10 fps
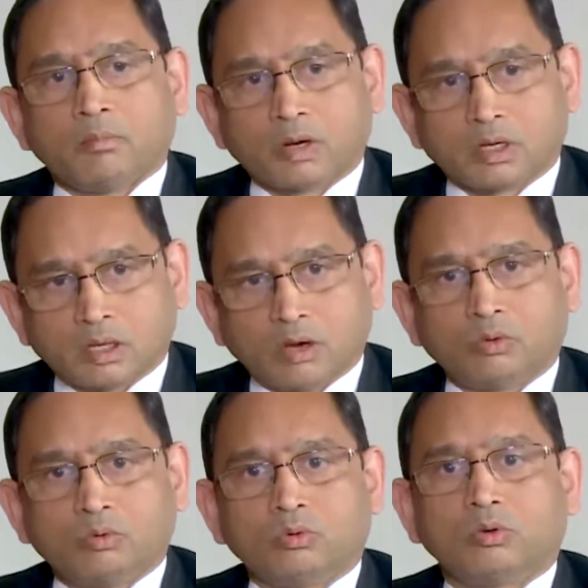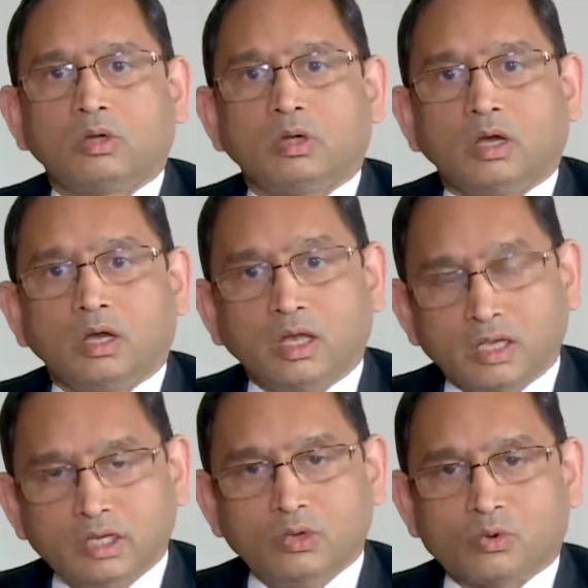but now
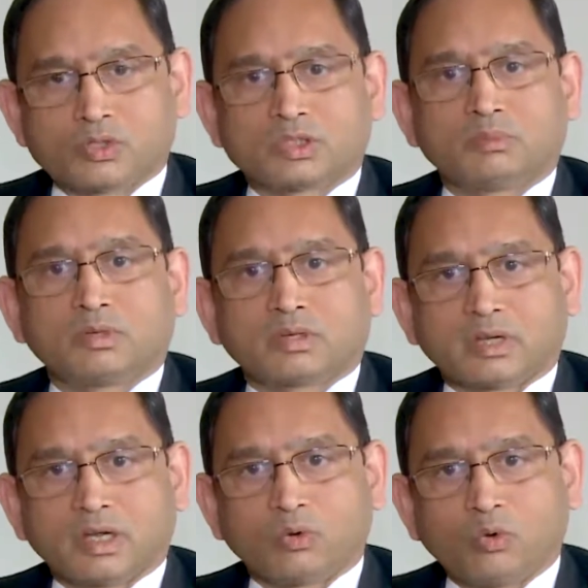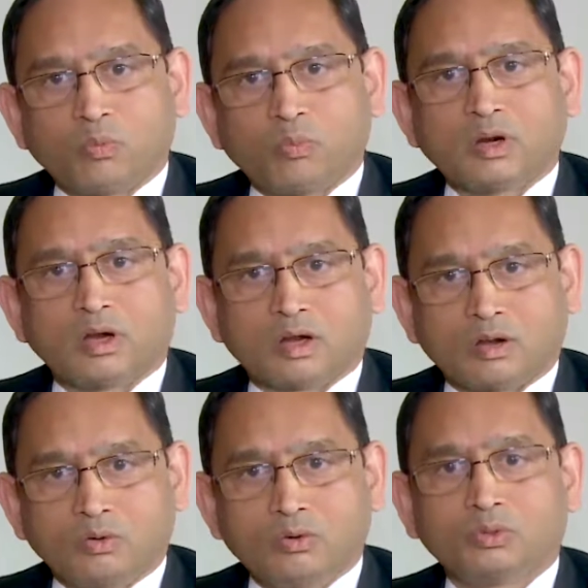any new customer can open
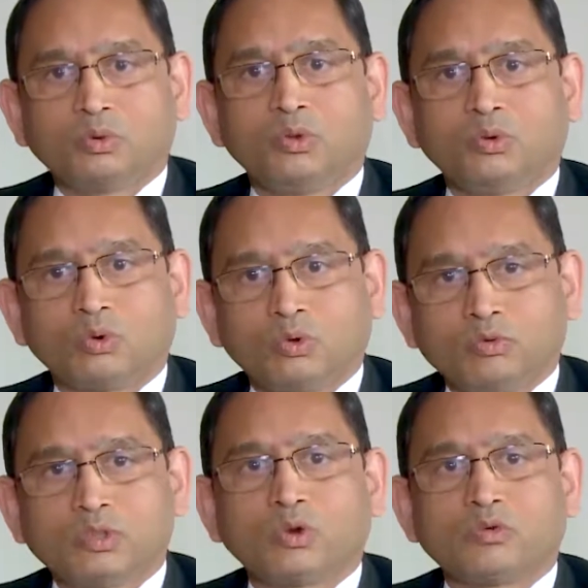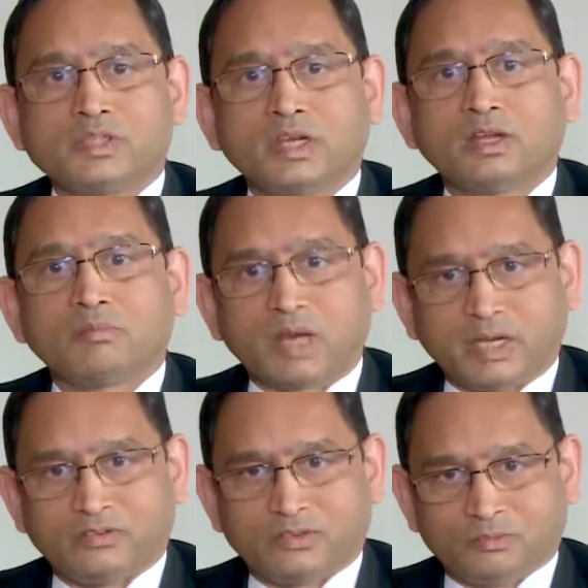account through without visiting a
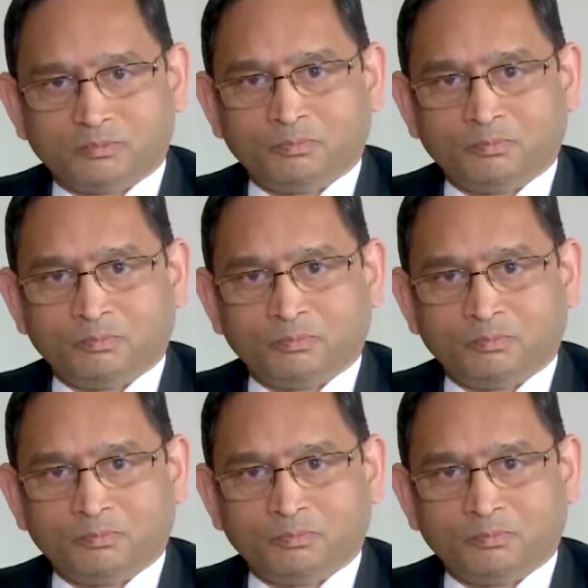branch.